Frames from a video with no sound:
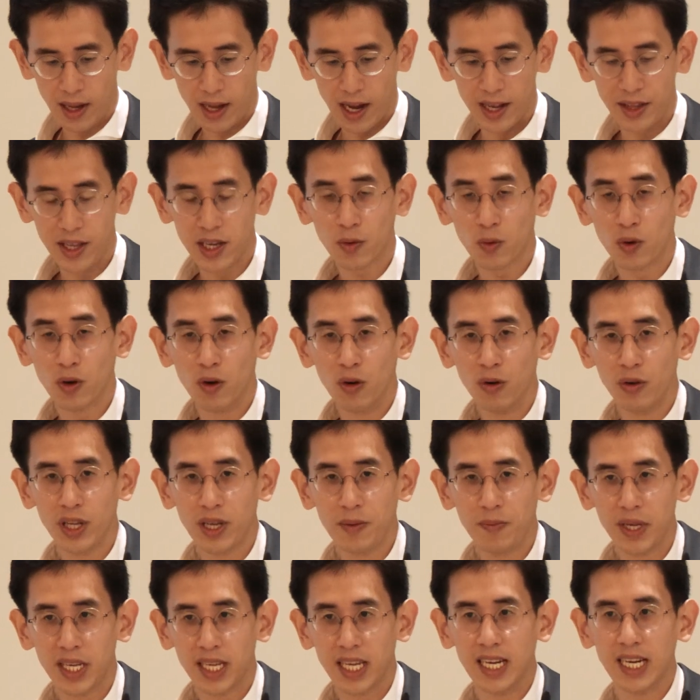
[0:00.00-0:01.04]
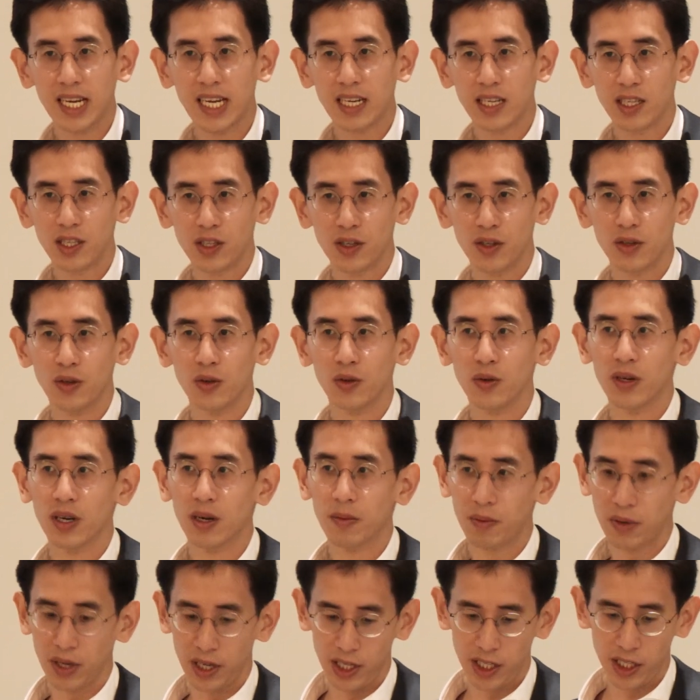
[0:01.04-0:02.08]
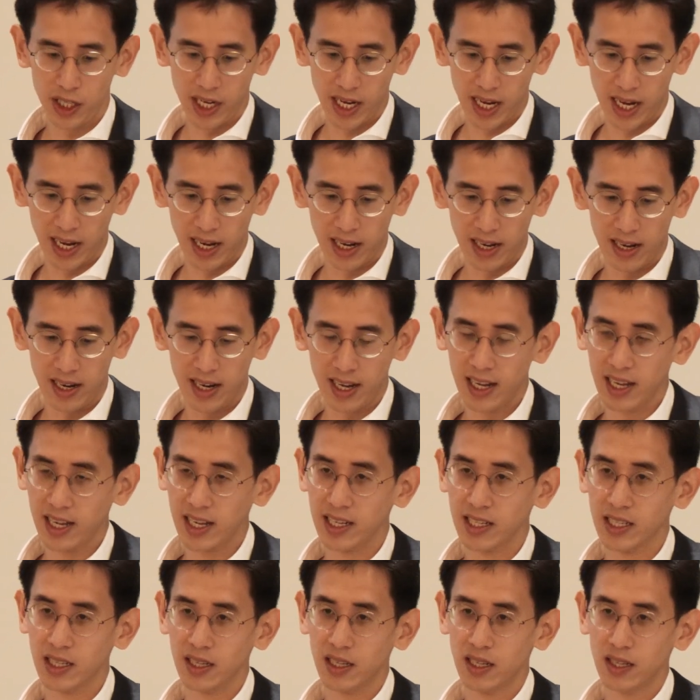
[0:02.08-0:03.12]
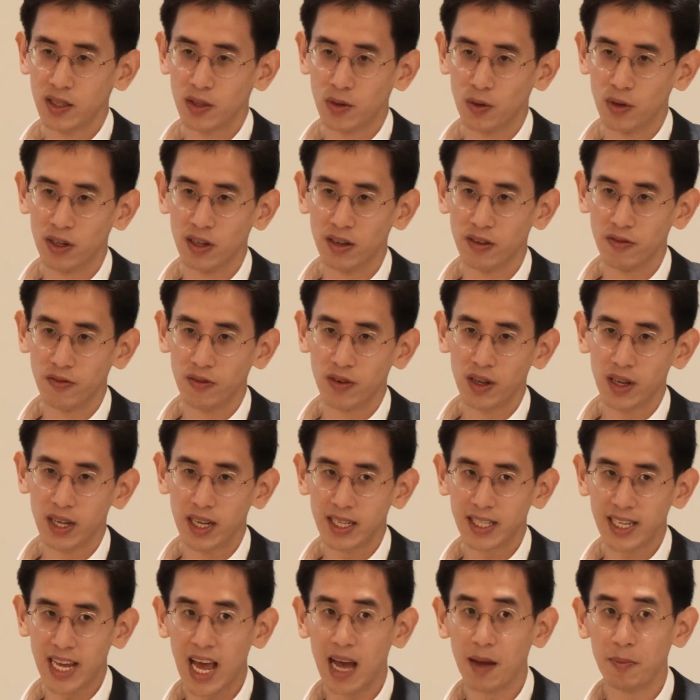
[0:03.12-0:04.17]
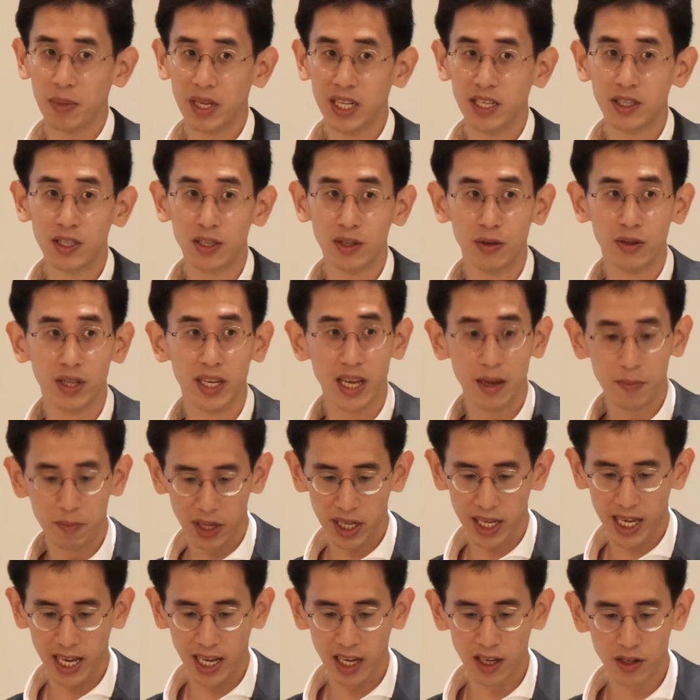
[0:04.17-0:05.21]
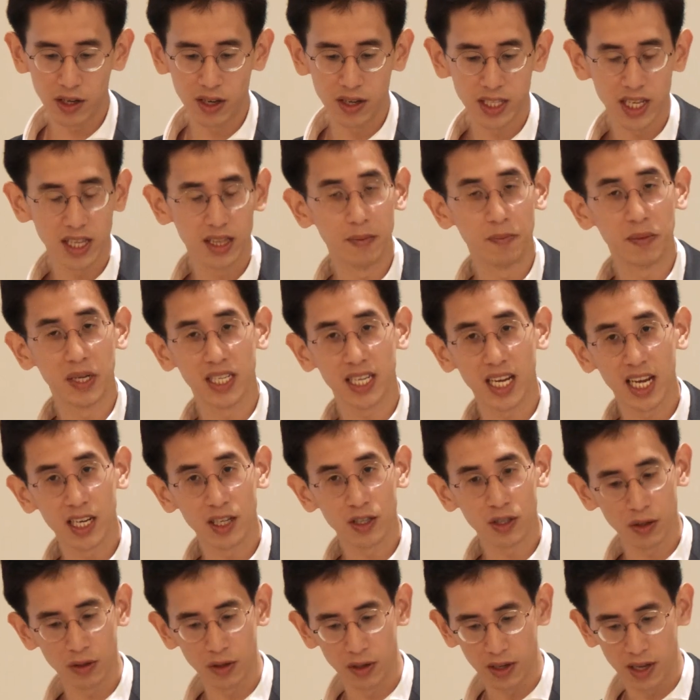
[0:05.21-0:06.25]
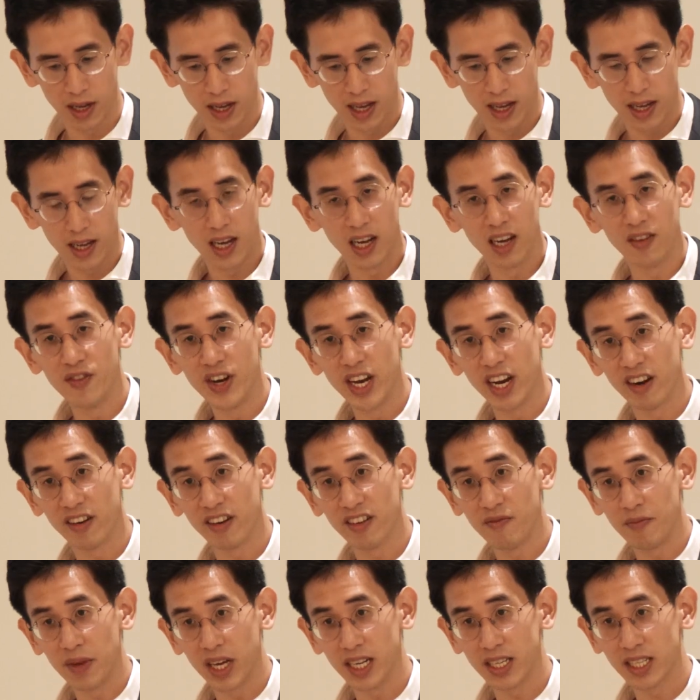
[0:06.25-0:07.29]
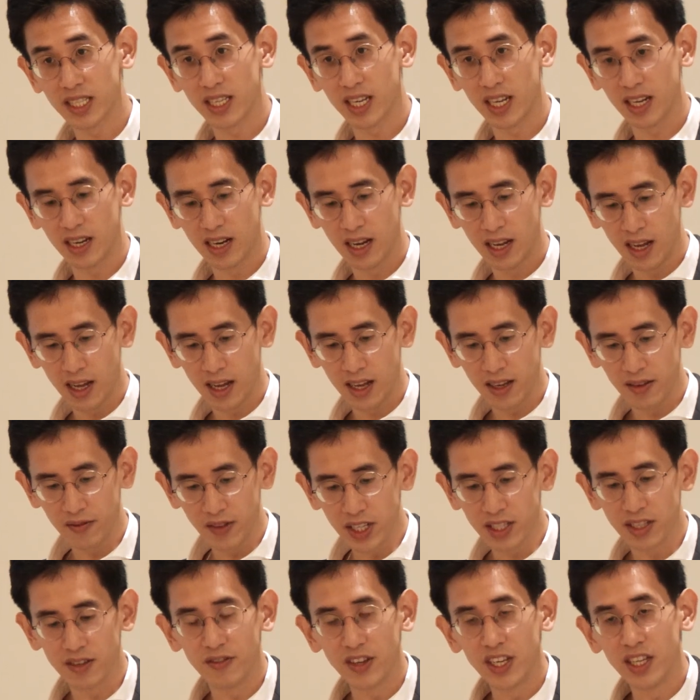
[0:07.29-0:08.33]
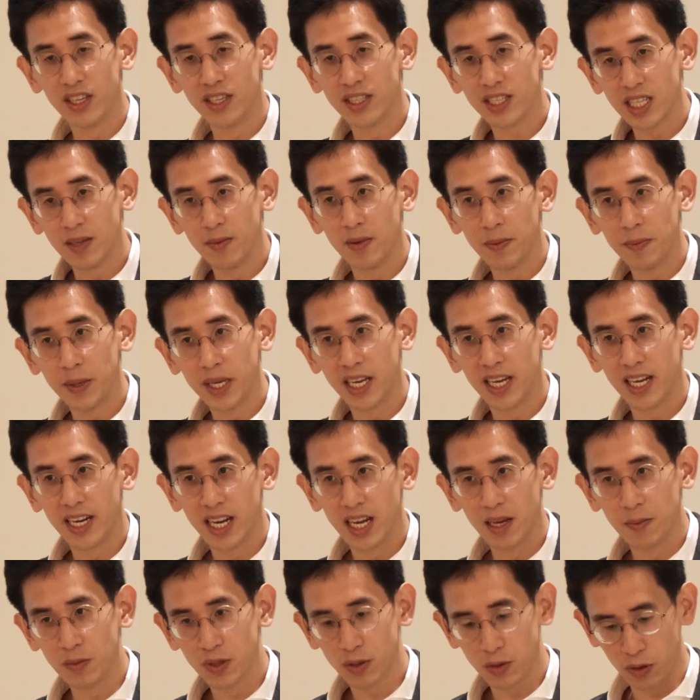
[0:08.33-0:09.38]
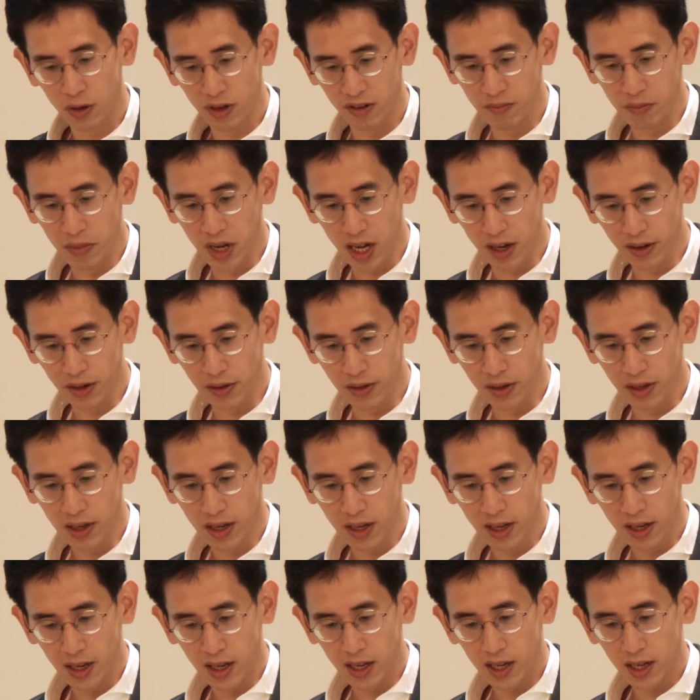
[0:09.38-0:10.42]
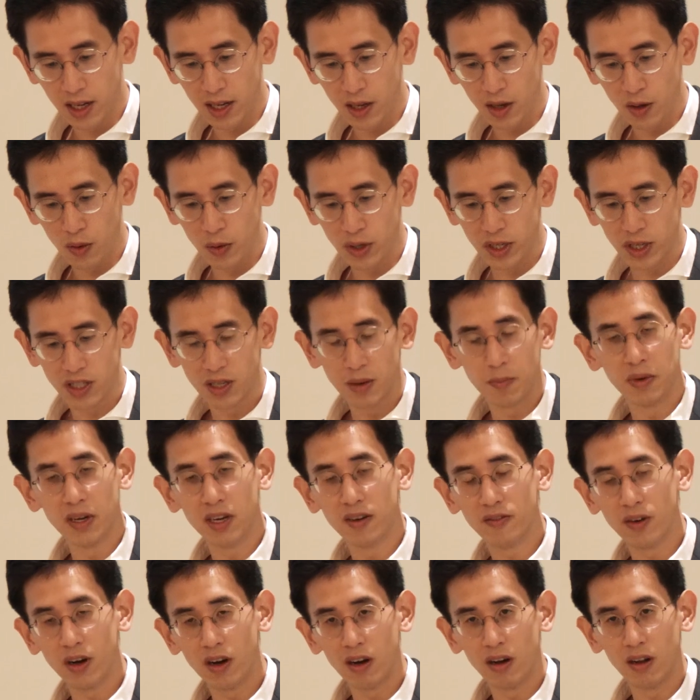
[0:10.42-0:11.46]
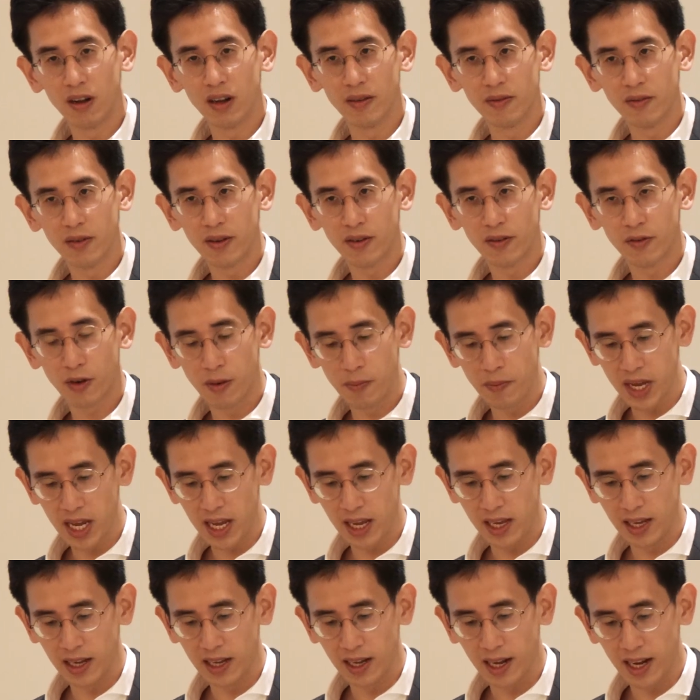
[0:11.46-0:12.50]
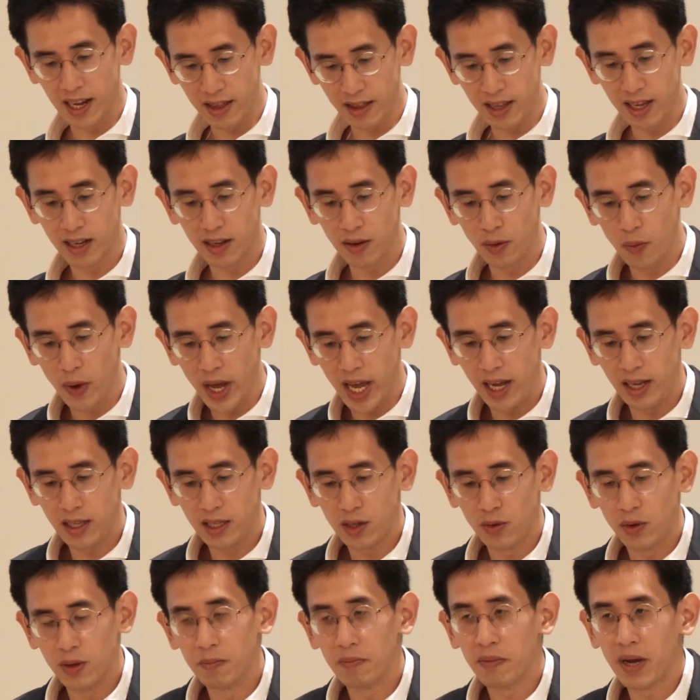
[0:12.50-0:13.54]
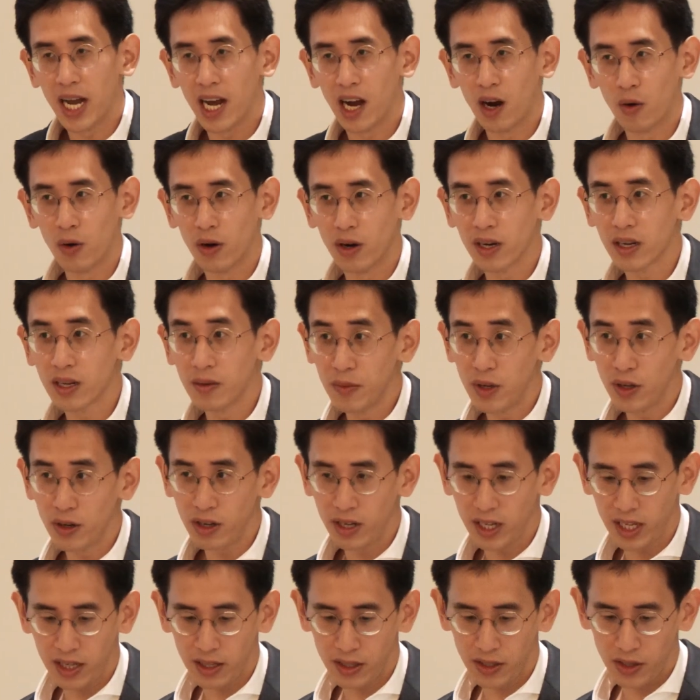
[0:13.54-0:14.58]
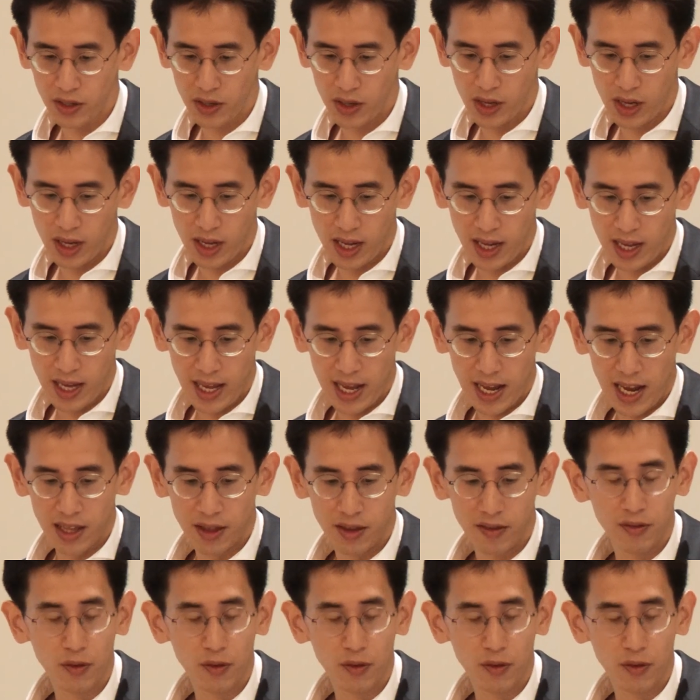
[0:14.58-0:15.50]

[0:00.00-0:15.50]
I think we're only beginning to appreciate and sort of tap into the implications of the potential of narrative medicine vis-a-vis the CBPNM sort of model, which is above all, for me, I think a way to empower communities and the